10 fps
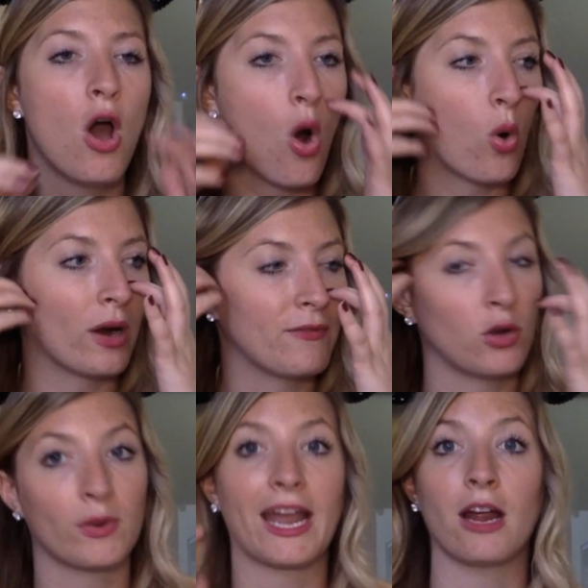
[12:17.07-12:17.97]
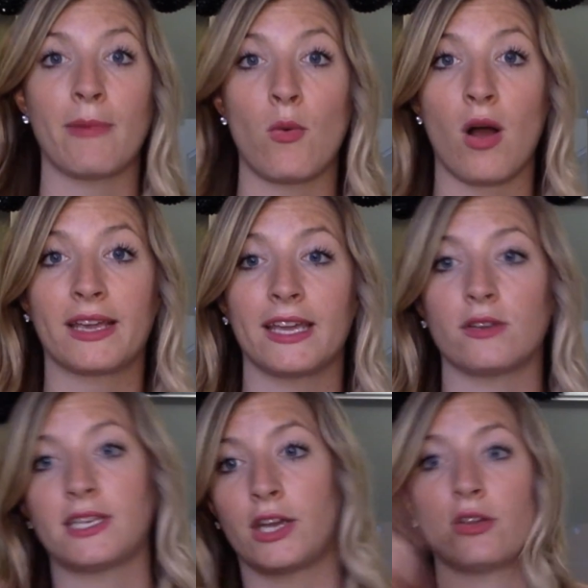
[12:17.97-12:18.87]
or if you don't care about walking, it'll
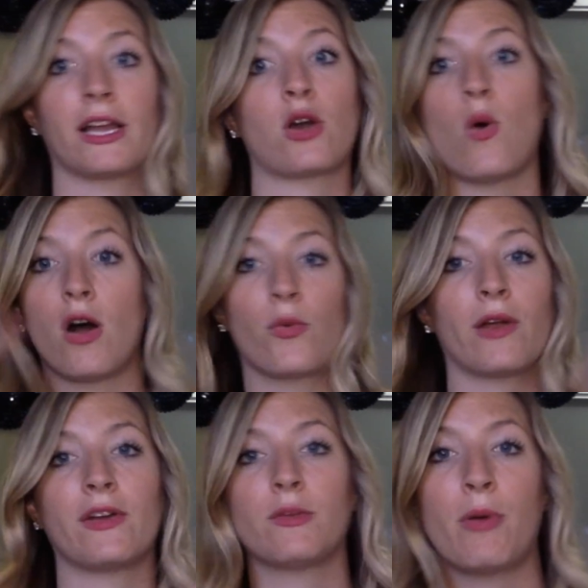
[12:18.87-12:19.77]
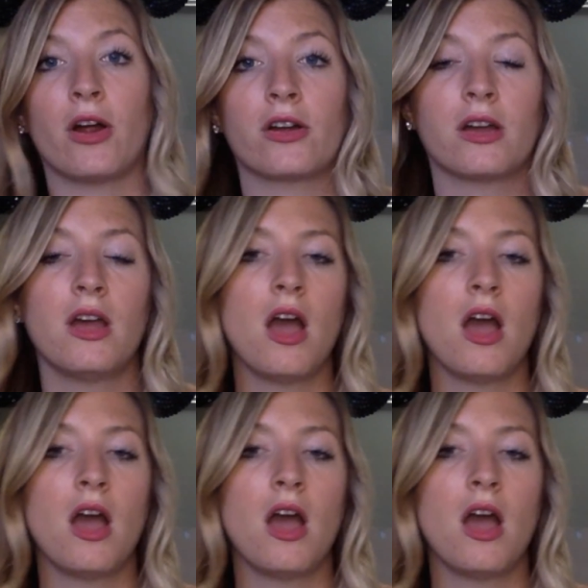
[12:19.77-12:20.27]
tell you like go all the way around the park.